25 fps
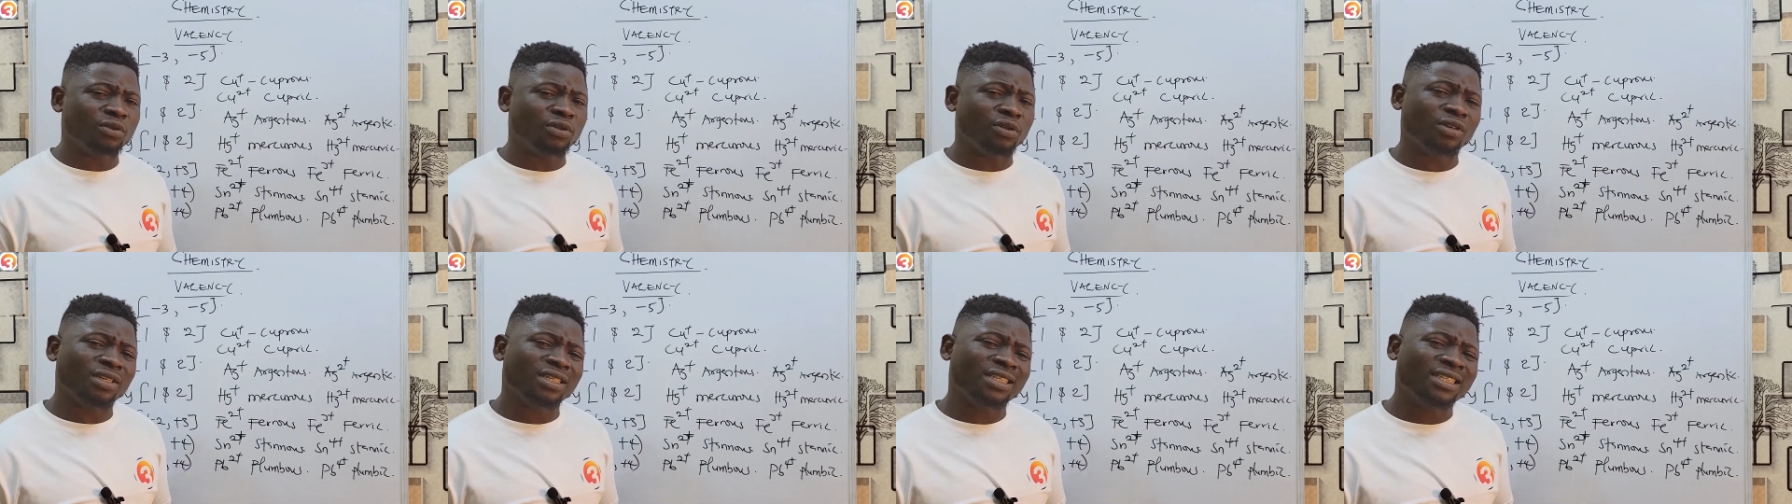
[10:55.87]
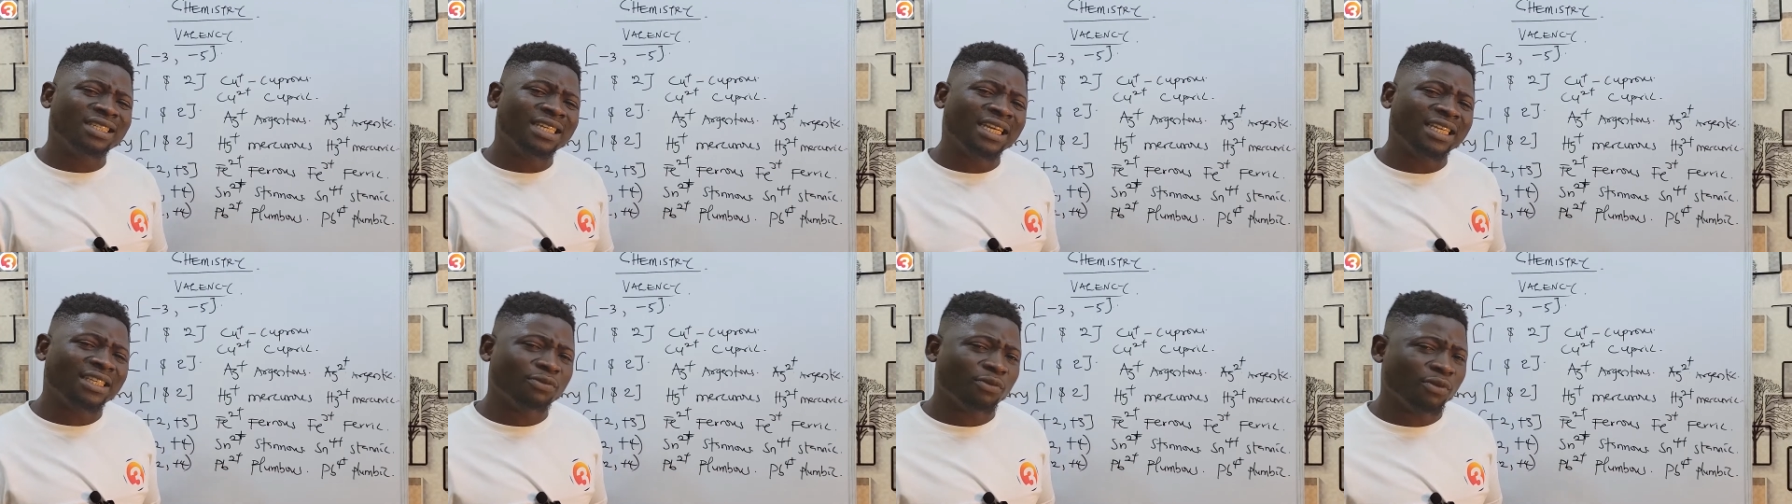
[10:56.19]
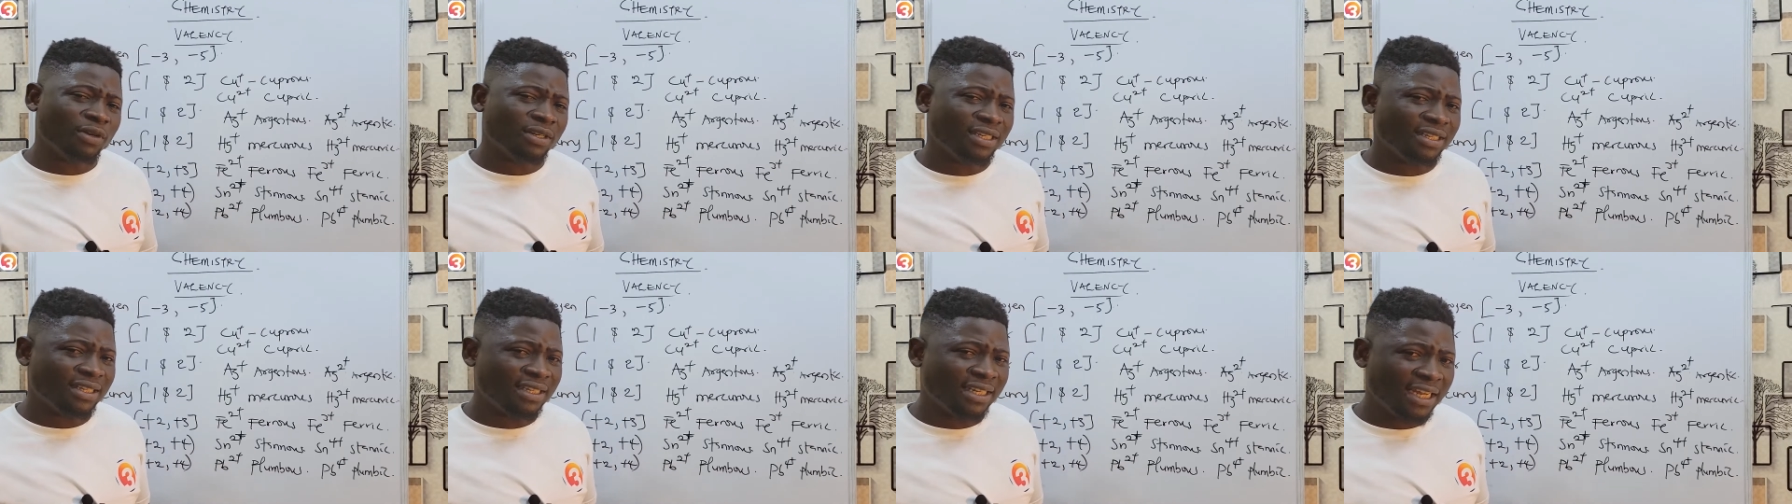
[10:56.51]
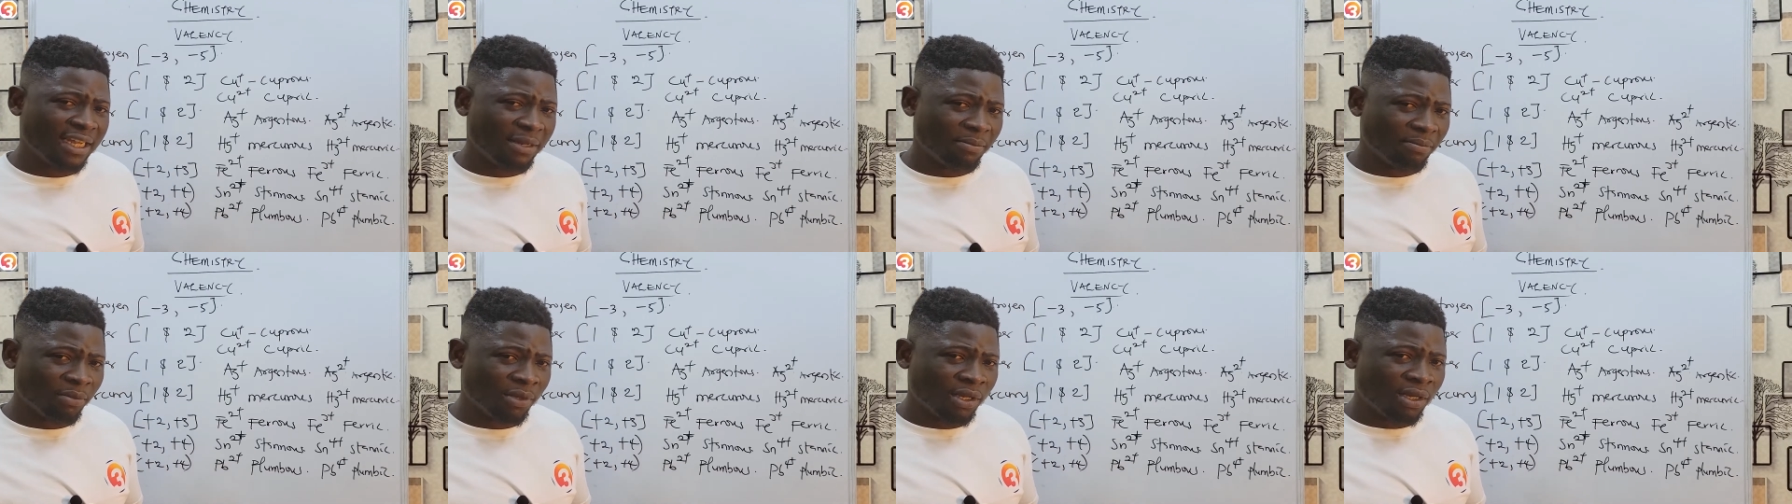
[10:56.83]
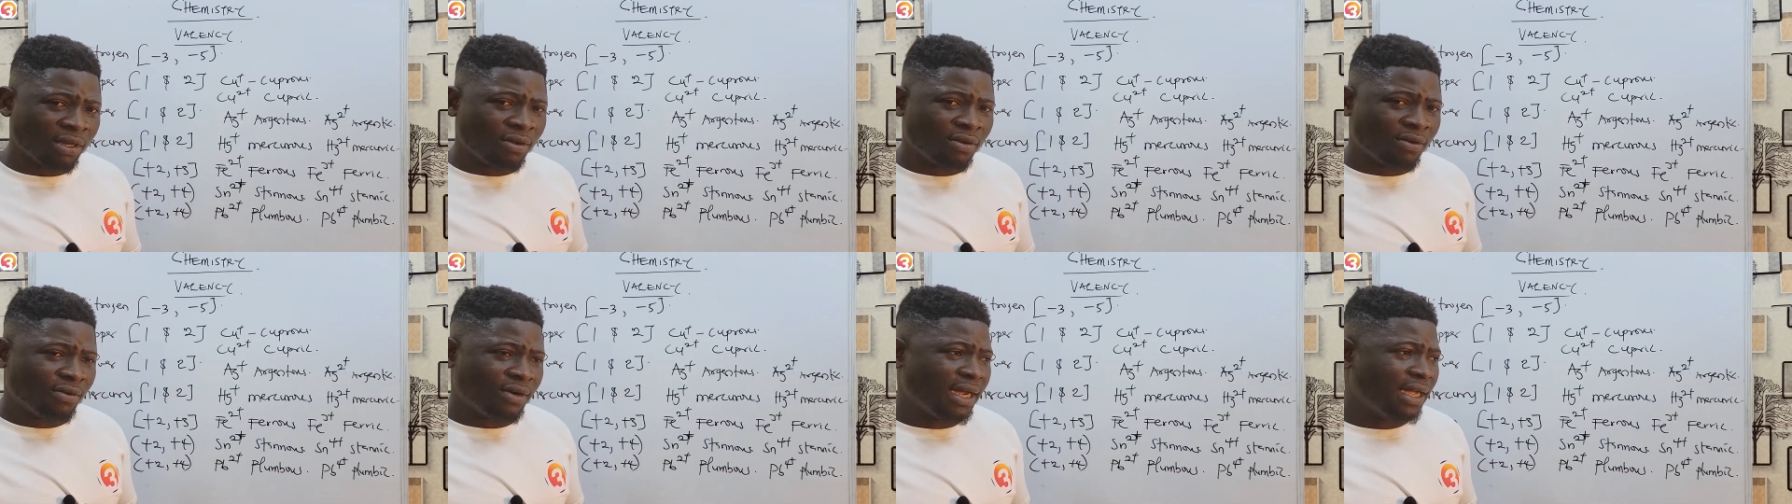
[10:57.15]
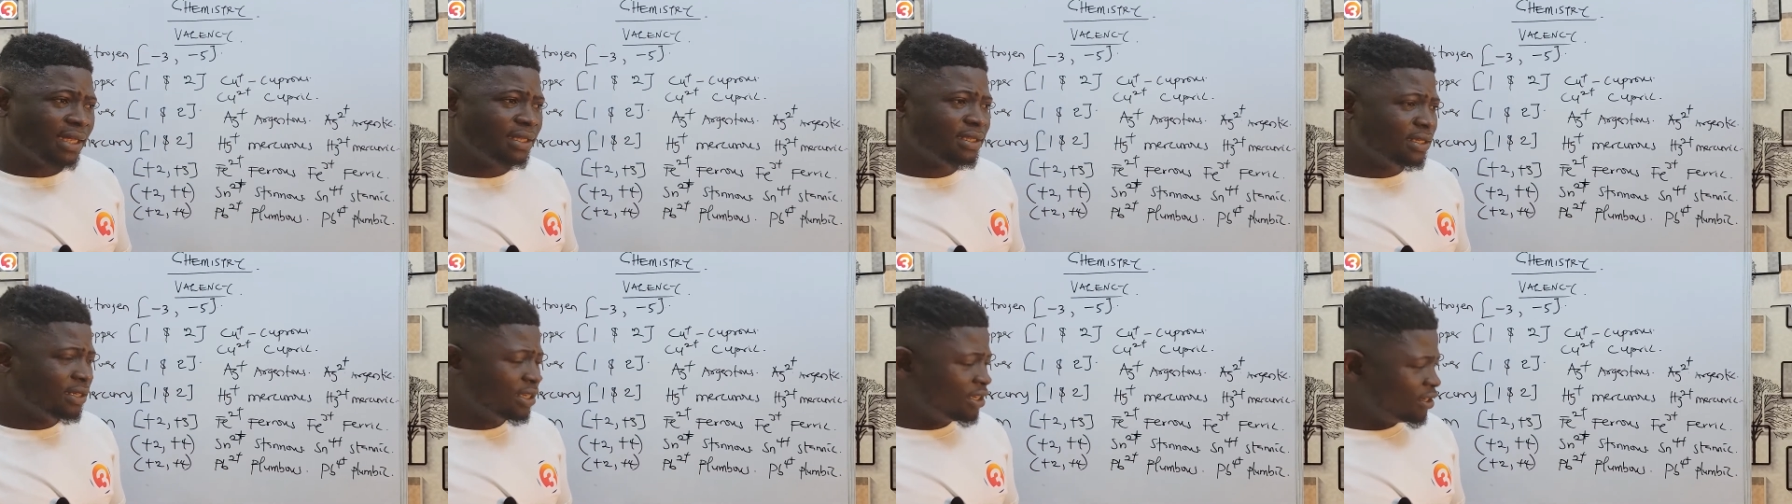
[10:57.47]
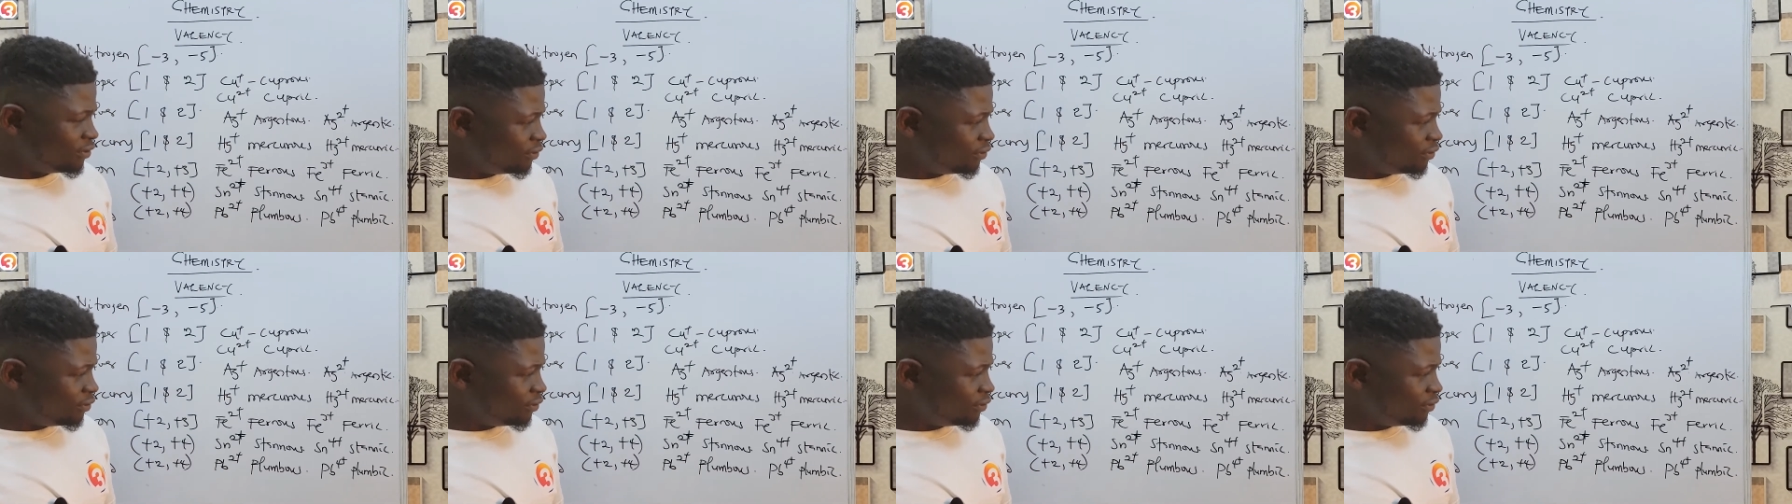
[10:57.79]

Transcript: just state what the name right?